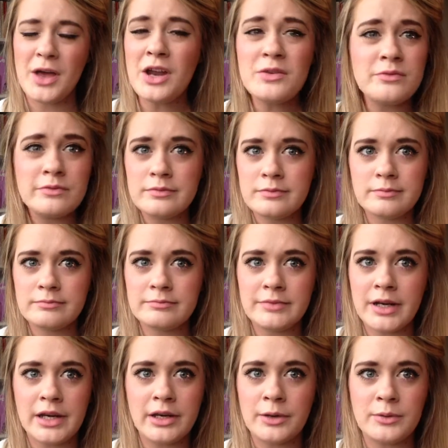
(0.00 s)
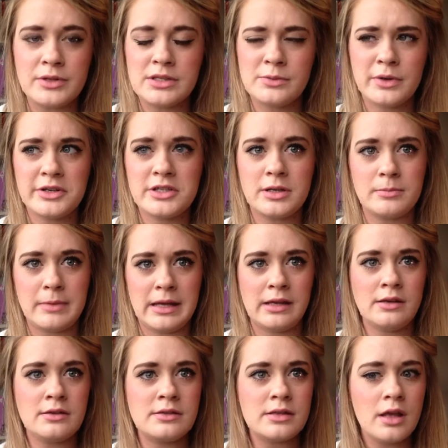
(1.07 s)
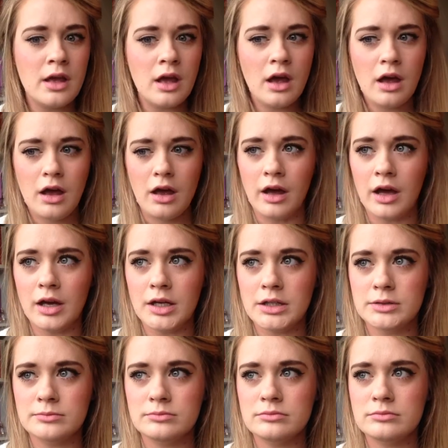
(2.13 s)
I don't really know what this question means at